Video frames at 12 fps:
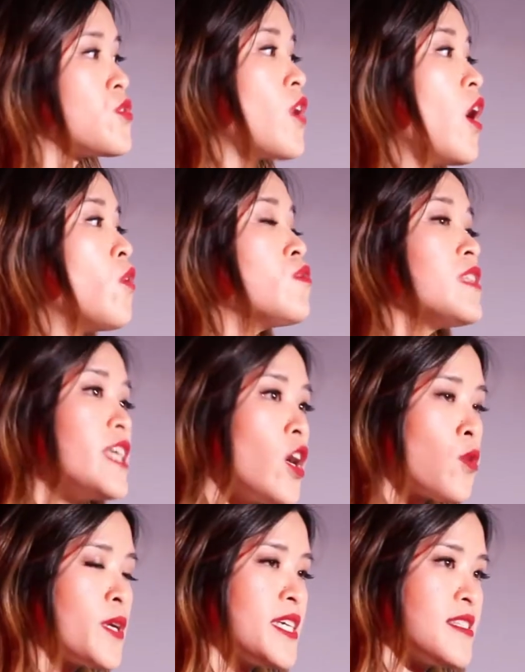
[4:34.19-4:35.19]
not only are
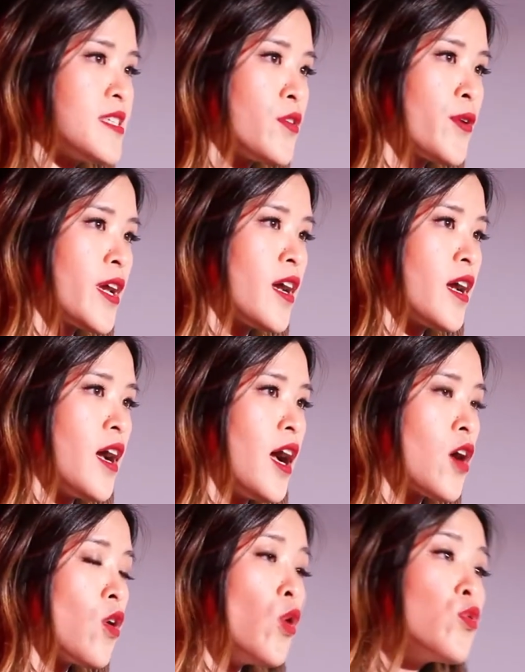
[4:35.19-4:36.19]
we considering
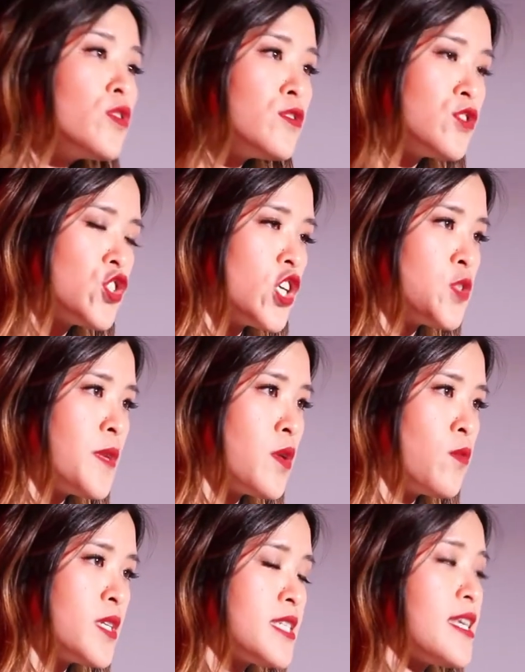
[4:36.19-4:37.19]
our own news judgment
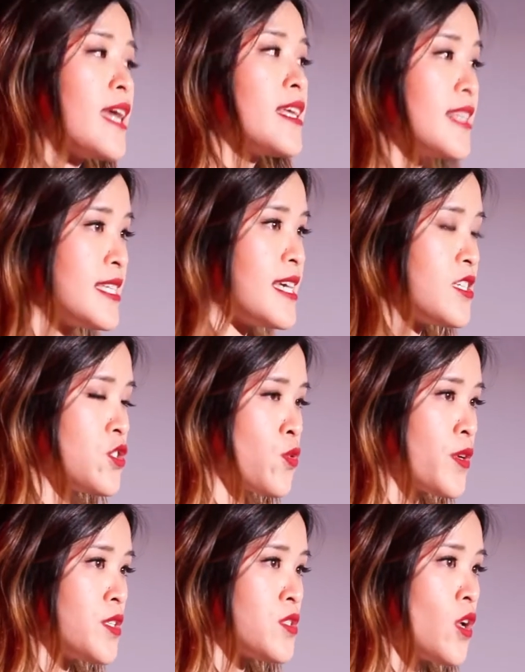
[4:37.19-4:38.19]
when deciding the day's
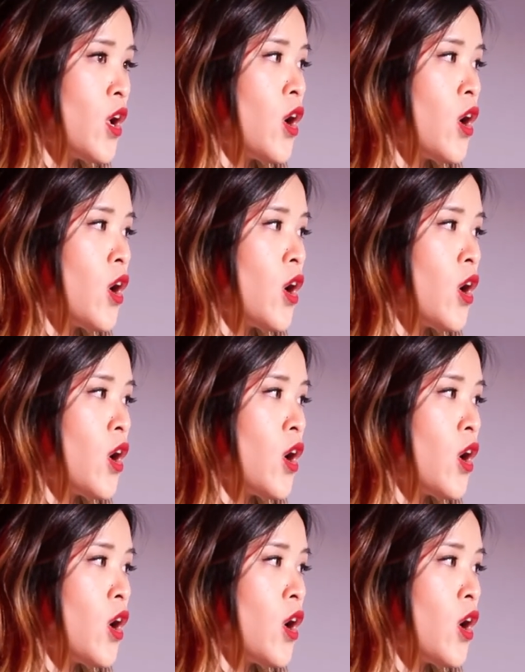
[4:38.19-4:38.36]
stories,